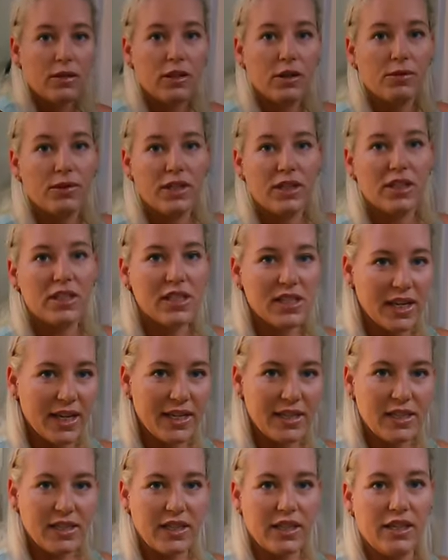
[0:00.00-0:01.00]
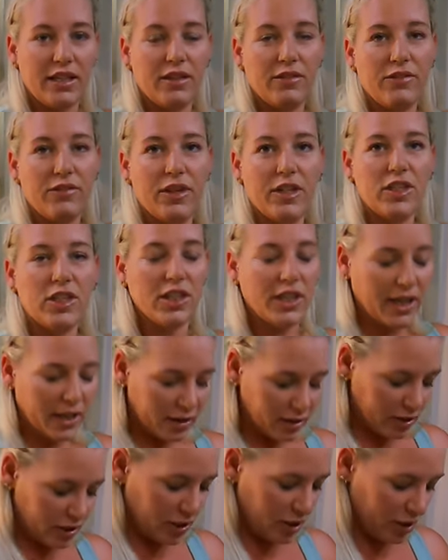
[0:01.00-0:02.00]
So we're just seasoning the fish
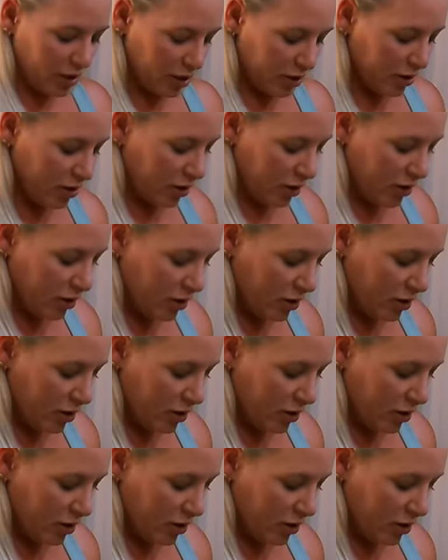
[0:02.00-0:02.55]
now, so